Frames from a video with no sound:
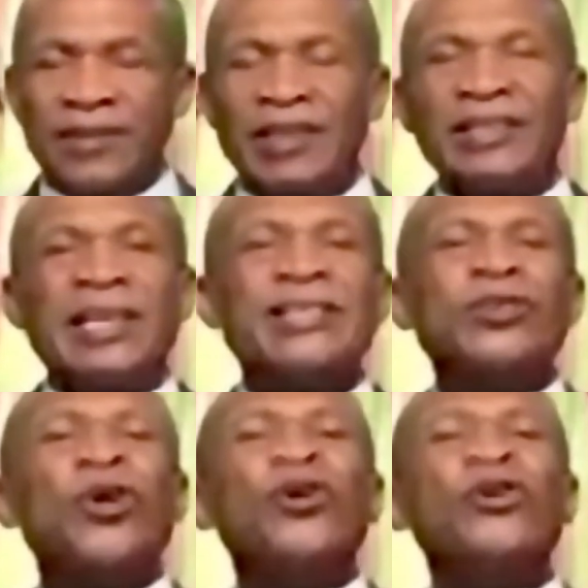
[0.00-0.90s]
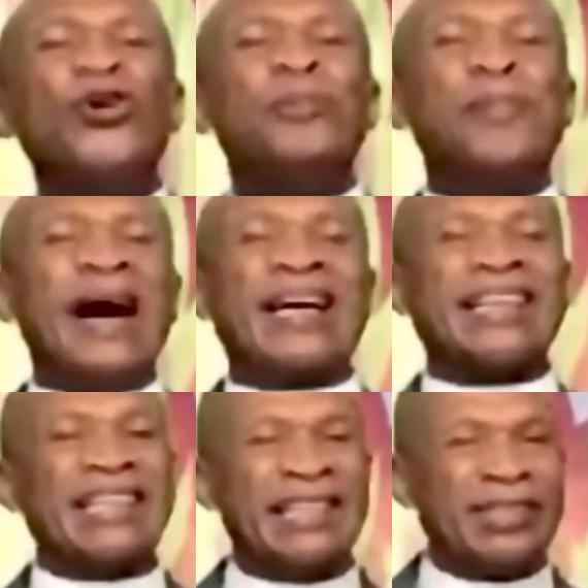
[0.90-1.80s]
He said, Don't go
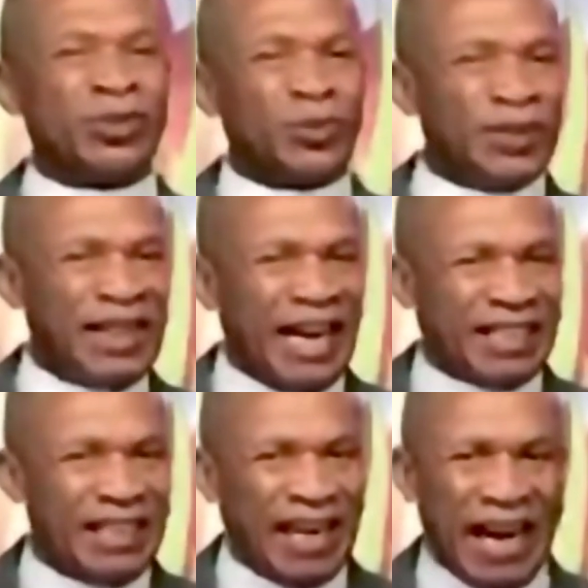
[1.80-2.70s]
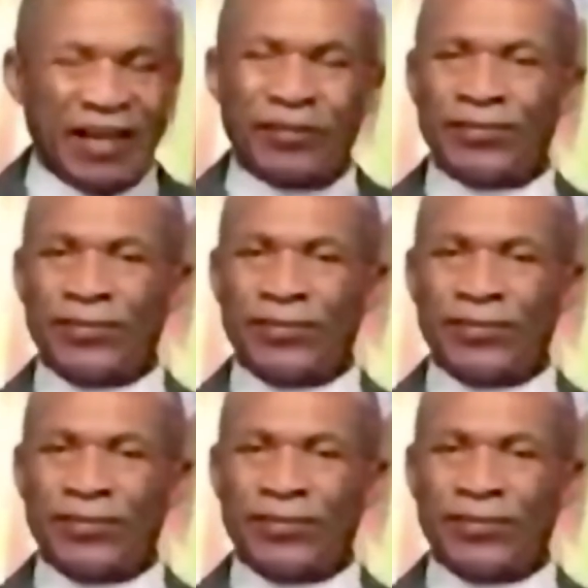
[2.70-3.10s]
back into that life.